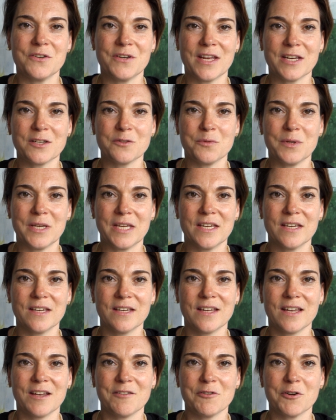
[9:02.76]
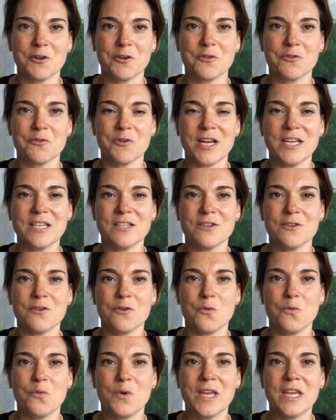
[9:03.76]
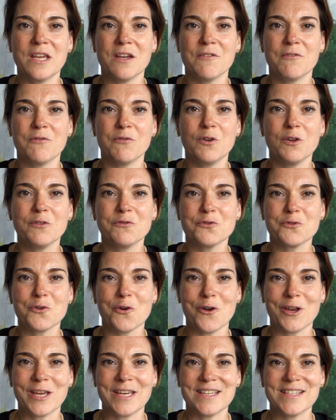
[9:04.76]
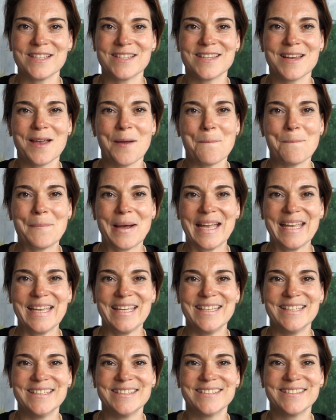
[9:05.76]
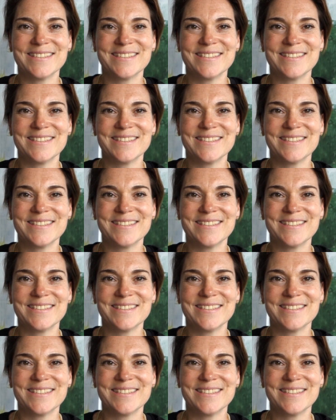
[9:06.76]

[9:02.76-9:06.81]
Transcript: next week. Have a great week full of drawings. Bye.